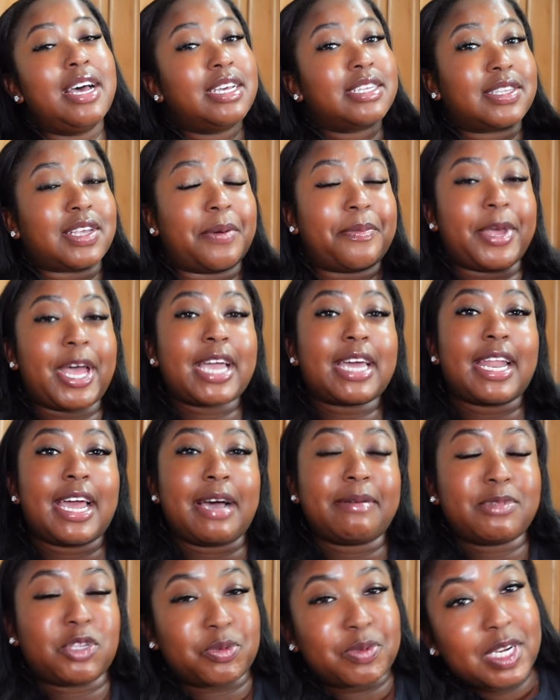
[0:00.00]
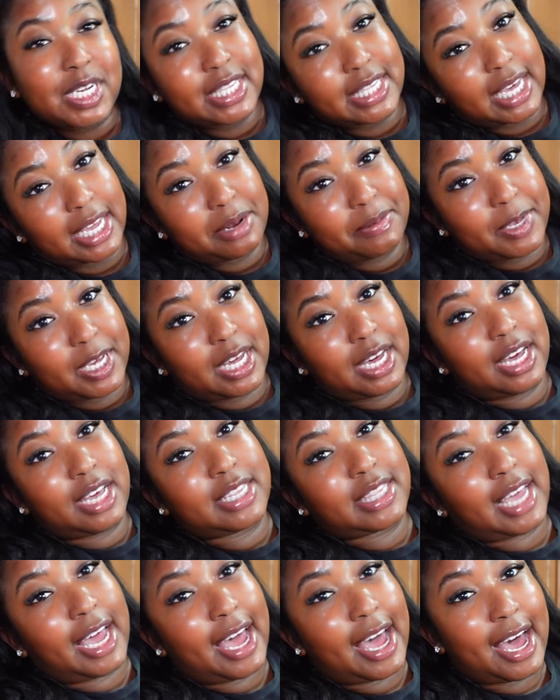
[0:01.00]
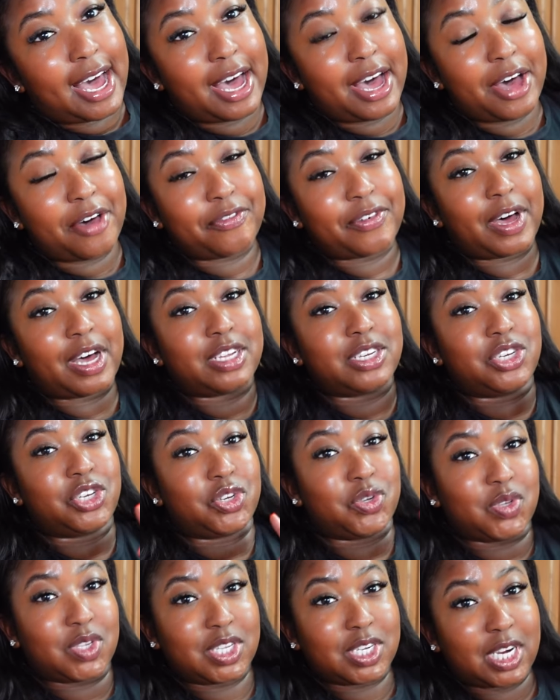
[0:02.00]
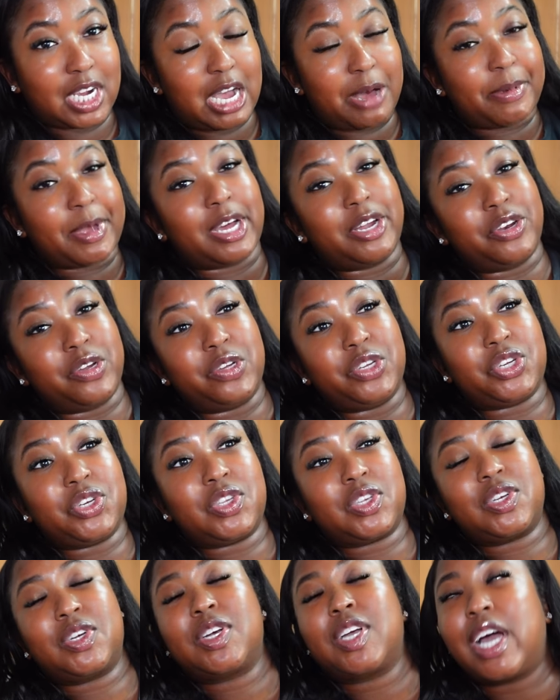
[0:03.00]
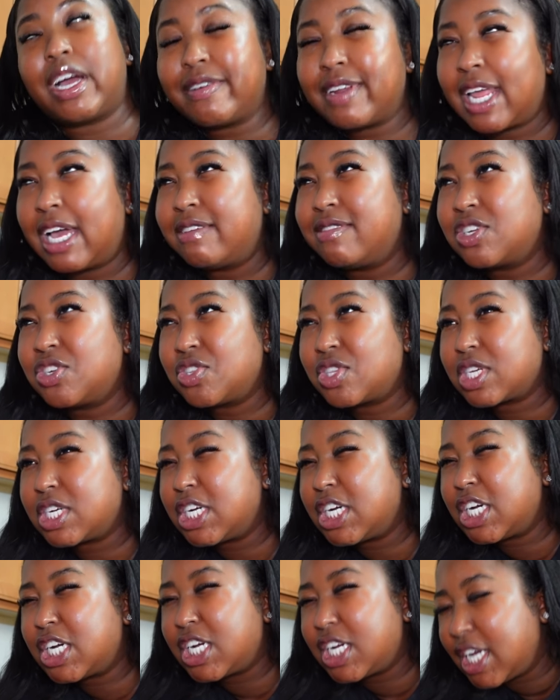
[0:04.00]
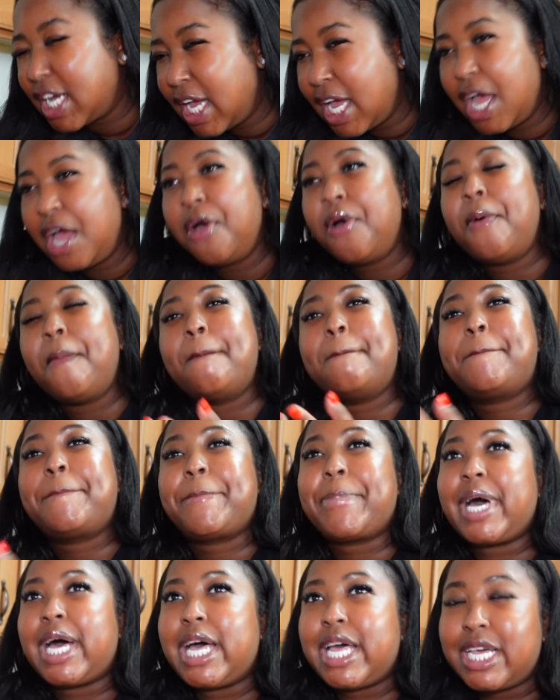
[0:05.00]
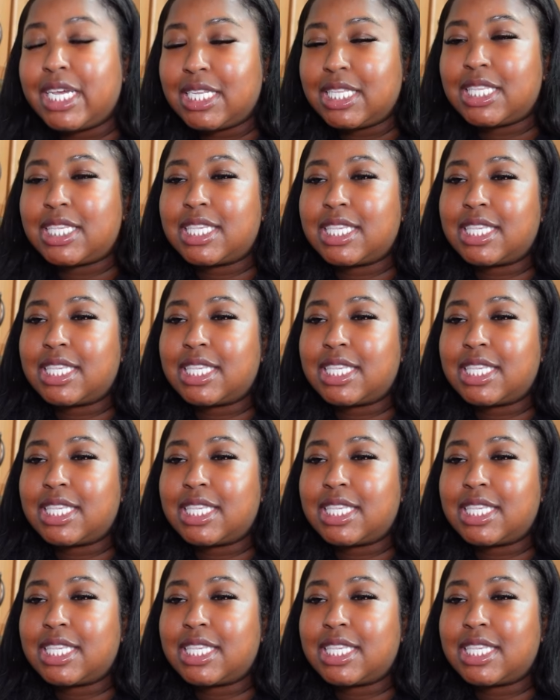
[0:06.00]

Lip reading: So I'm back and I'm super excited because I have a juicer coming, a new juicer. I already have a juicer, but